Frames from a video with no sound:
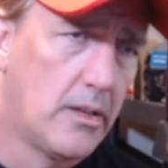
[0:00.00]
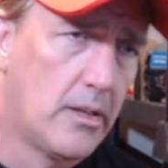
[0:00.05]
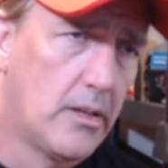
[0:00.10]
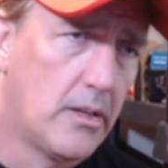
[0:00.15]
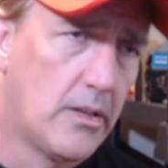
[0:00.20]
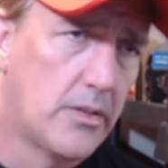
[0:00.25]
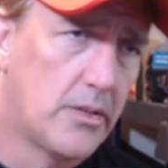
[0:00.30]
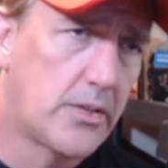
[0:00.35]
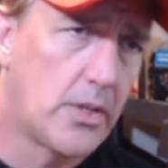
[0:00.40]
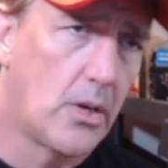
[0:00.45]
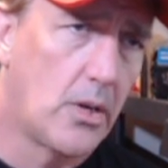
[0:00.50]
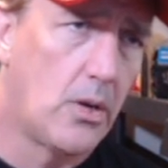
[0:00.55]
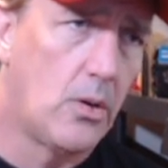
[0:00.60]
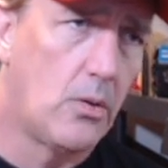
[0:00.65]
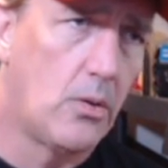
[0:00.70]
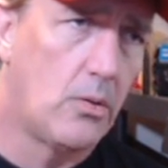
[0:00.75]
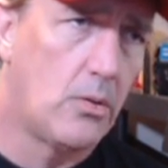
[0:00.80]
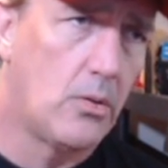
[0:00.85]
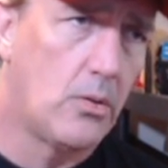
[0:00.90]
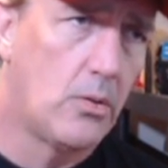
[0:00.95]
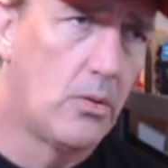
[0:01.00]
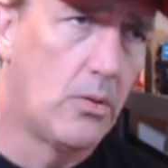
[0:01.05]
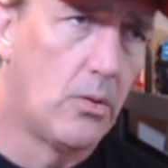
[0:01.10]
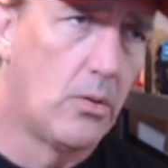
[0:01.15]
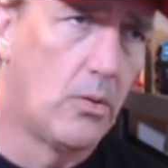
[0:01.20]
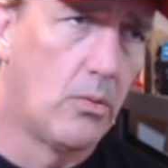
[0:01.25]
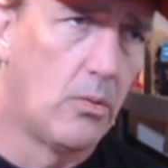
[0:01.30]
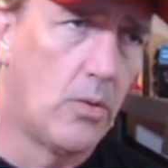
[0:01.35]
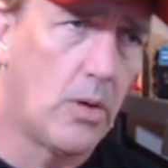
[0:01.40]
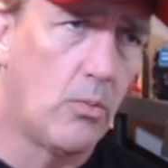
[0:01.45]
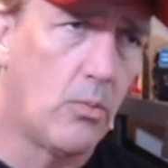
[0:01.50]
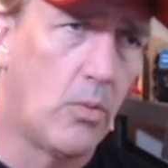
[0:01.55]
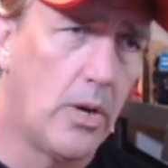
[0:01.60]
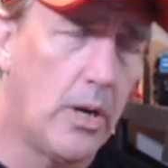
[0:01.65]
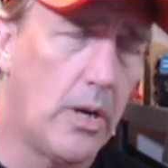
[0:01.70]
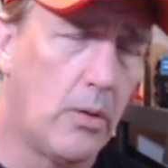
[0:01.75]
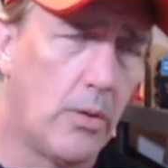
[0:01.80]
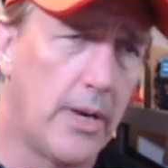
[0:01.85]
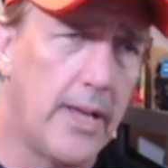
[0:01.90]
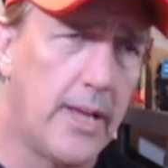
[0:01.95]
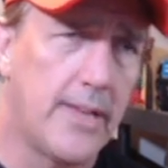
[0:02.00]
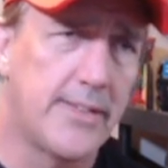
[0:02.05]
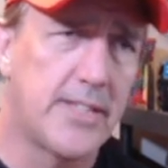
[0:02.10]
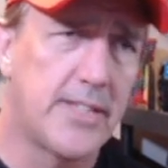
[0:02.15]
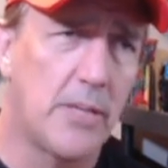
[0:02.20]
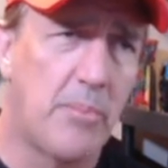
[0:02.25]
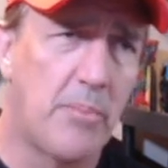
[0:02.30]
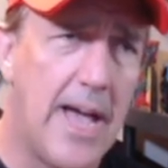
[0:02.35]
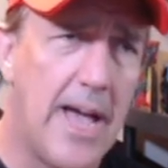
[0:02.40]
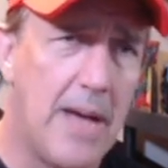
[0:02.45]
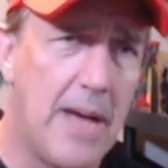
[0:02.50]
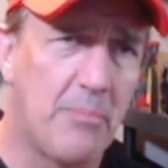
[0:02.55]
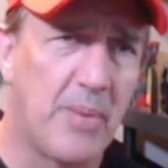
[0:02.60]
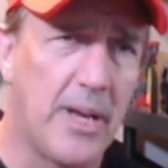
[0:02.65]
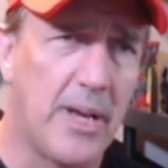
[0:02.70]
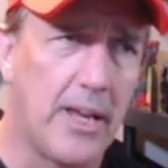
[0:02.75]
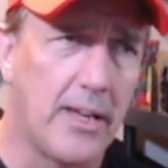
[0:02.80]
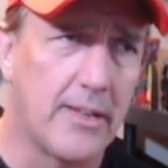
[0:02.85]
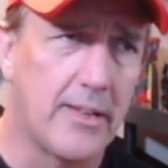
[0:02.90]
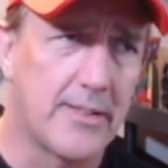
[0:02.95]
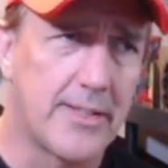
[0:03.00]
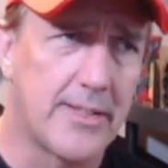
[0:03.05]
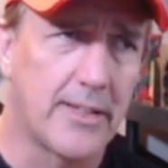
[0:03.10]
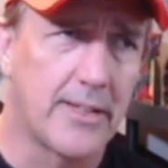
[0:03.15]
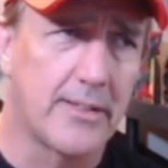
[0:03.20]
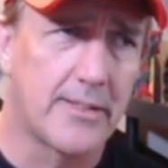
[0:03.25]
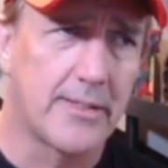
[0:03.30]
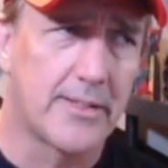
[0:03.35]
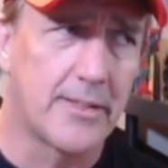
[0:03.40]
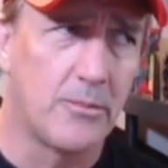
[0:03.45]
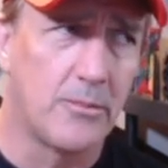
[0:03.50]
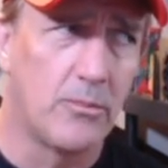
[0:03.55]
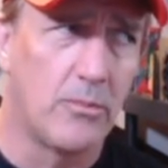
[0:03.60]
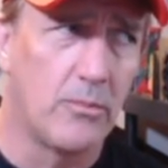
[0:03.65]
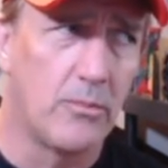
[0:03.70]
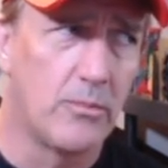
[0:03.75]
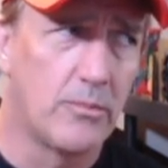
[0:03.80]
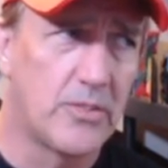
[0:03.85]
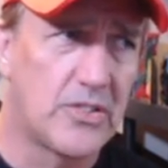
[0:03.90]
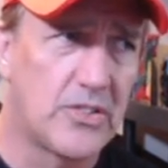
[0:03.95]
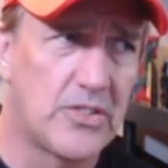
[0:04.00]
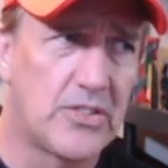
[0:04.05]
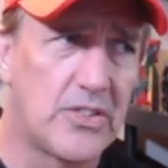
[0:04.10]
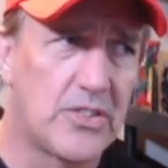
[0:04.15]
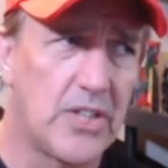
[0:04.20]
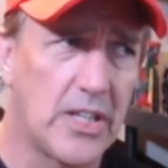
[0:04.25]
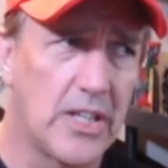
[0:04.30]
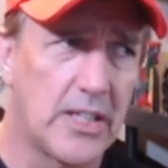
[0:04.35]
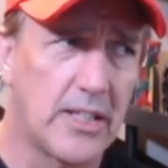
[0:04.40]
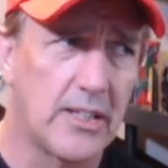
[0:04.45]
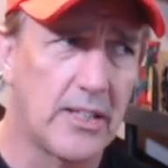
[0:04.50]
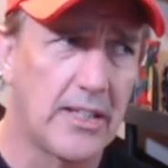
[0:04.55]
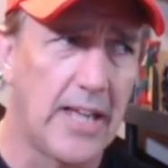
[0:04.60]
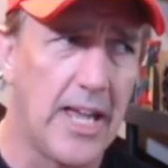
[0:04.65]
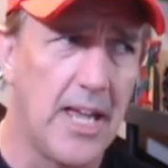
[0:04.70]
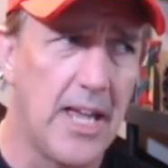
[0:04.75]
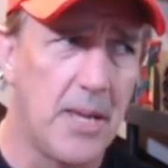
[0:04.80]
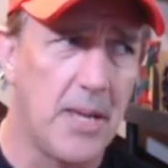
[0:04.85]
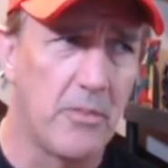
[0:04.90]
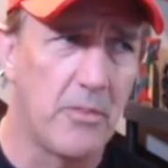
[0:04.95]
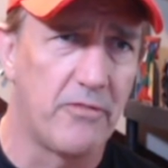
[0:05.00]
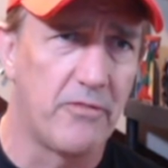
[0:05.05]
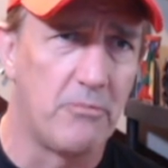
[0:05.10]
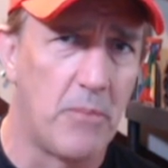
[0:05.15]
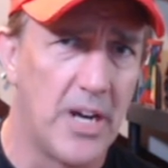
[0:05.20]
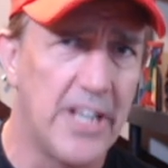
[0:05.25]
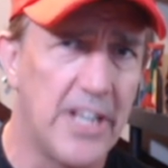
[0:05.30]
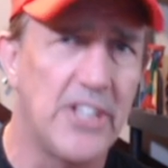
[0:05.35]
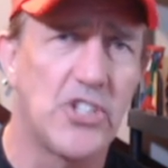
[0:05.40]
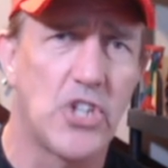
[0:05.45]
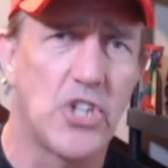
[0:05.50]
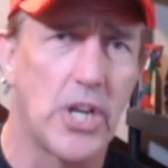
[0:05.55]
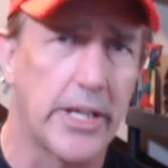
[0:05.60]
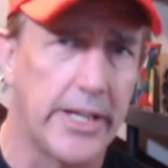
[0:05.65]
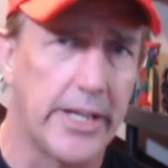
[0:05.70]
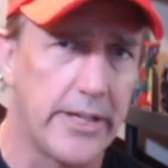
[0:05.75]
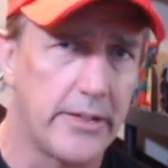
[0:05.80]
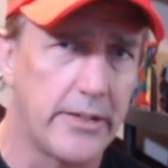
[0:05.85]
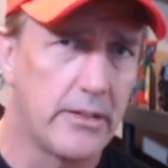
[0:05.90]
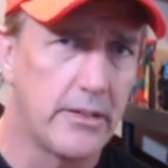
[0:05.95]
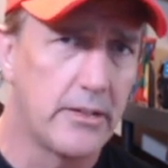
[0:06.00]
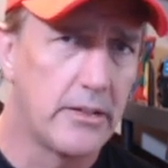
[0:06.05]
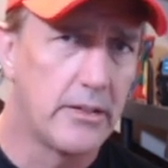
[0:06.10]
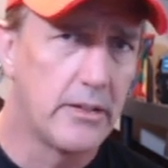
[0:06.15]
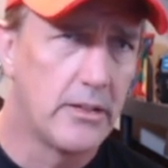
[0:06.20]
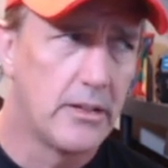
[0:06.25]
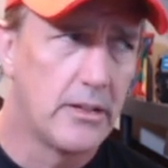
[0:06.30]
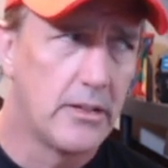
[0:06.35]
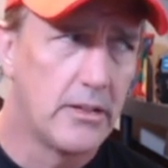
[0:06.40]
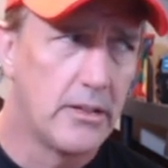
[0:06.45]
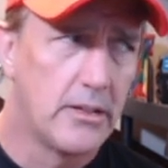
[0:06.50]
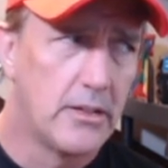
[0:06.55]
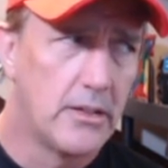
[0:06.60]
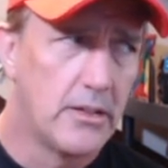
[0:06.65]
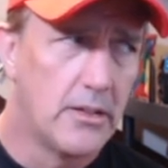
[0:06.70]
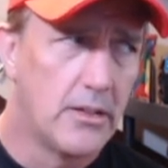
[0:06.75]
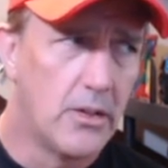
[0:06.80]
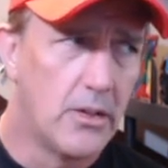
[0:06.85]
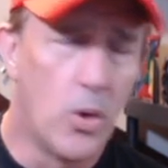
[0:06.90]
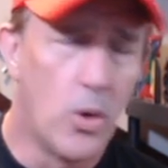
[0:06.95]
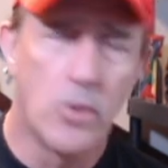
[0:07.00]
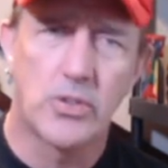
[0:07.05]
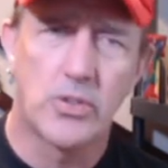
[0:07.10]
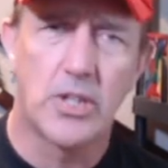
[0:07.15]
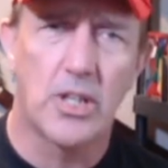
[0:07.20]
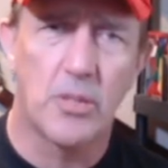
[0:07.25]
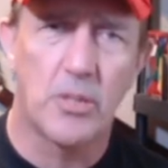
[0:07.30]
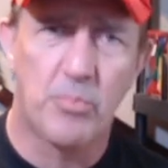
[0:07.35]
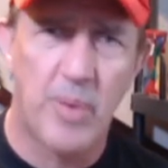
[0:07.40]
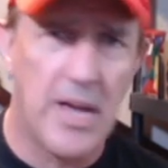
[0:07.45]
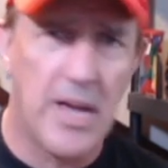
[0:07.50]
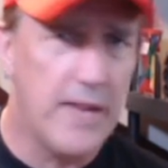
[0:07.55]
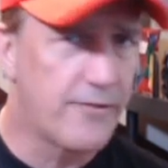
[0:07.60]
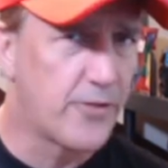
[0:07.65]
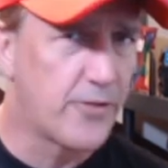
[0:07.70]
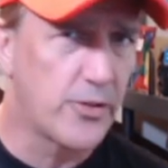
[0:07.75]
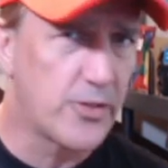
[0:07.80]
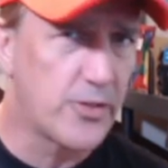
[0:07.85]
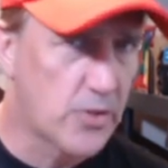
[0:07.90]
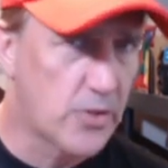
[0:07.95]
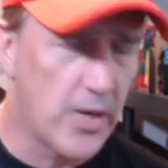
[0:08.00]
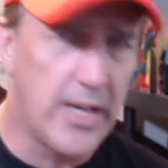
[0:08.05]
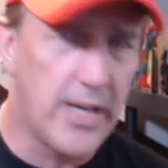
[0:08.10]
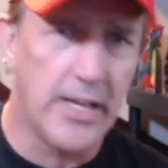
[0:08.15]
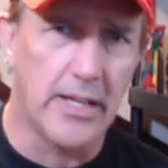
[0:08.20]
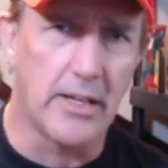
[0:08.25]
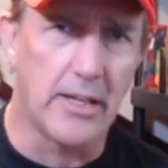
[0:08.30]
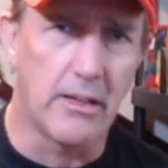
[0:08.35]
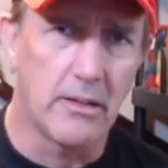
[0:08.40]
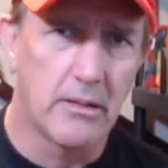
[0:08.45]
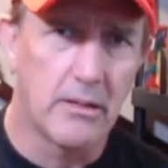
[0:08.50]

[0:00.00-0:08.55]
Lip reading: So what ends up happening is like some sick game of money chicken. Who's going to pay for the training?